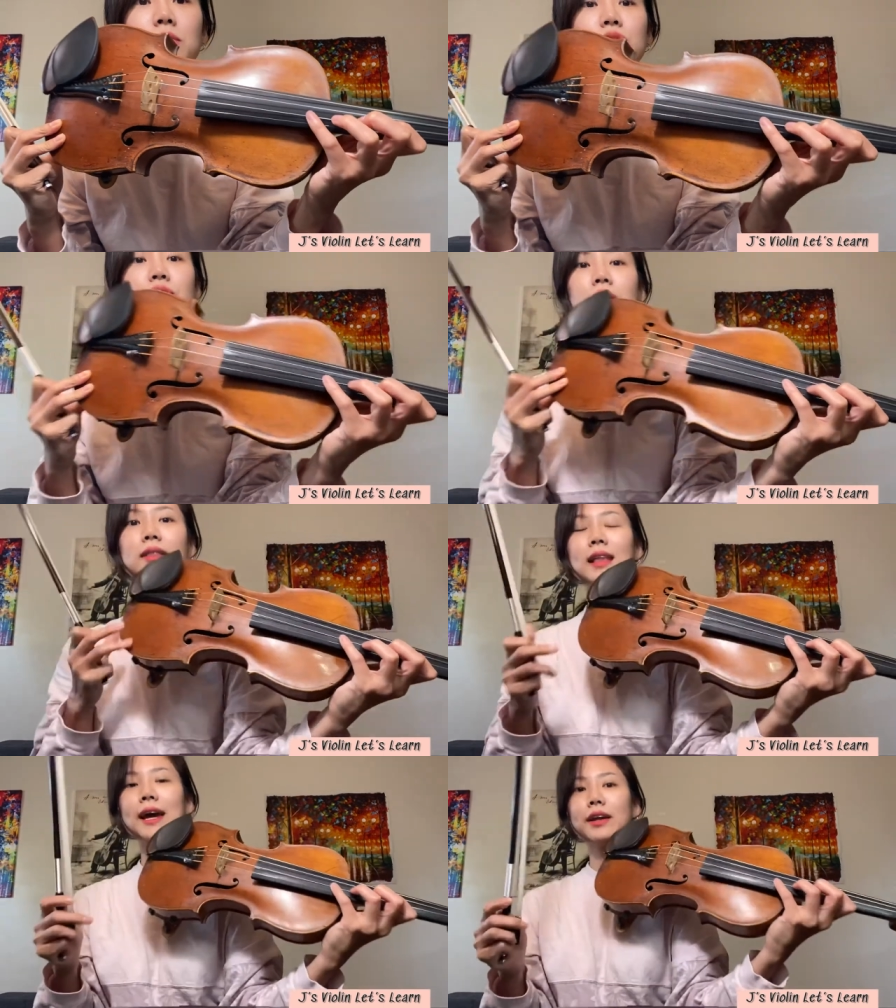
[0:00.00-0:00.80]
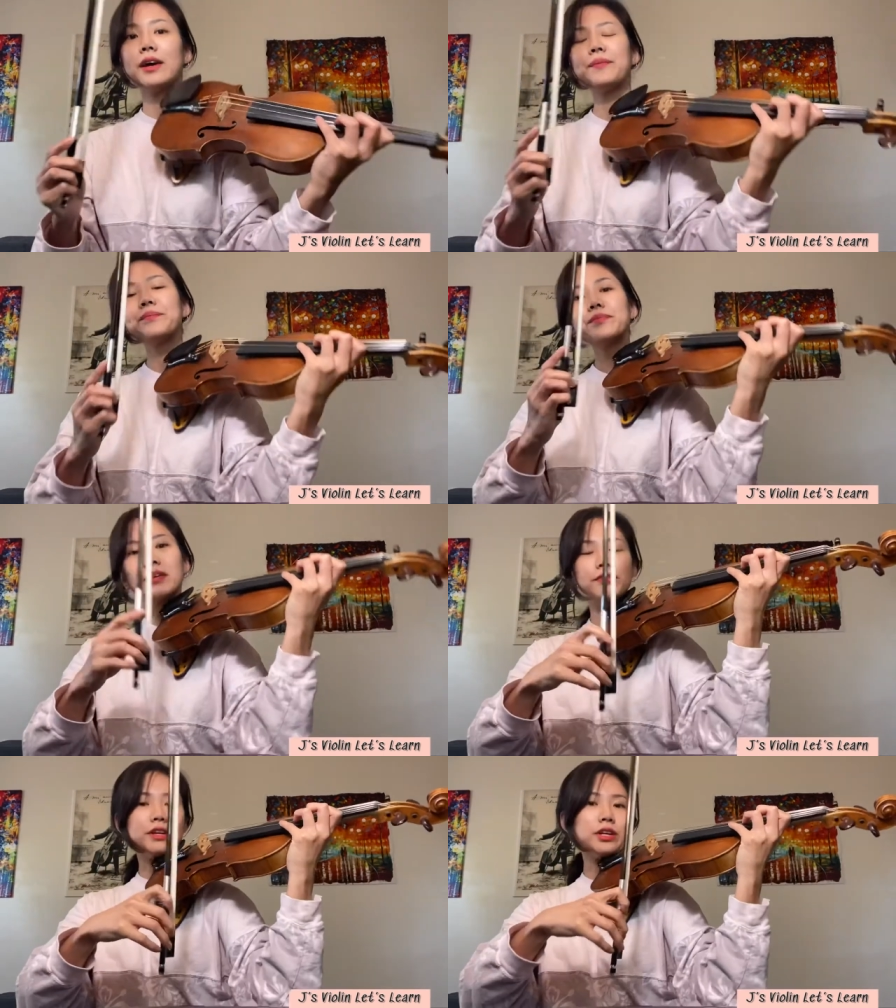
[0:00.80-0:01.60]
string, line up,
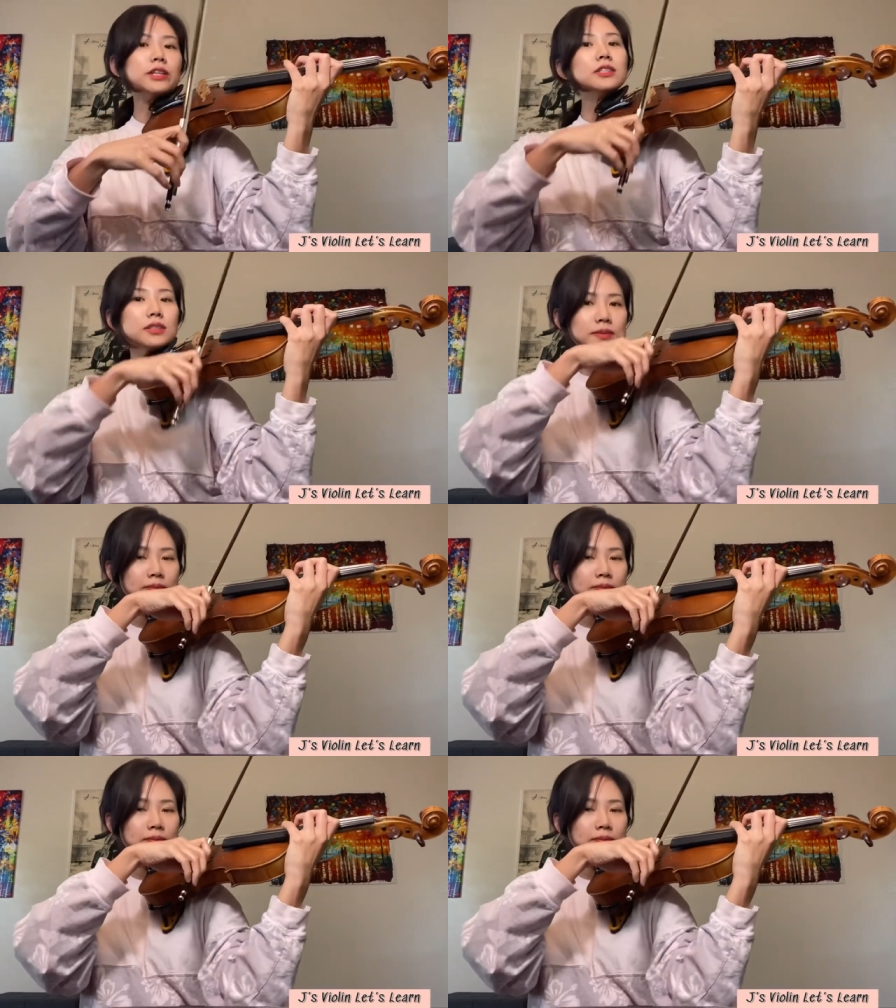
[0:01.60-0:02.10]
fingers.